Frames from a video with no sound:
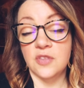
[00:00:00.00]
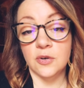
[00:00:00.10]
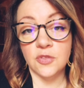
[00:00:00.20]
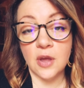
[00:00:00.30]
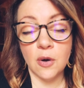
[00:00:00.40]

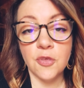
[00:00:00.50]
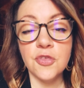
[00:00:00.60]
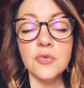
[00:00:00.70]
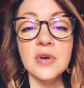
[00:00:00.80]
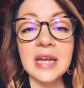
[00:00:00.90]
There are
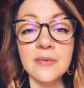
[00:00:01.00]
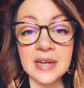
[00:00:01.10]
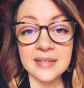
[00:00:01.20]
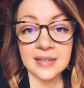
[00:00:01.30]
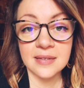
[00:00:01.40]
3
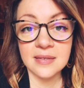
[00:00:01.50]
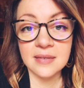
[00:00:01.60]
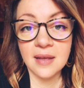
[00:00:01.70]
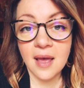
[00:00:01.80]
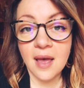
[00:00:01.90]
reasons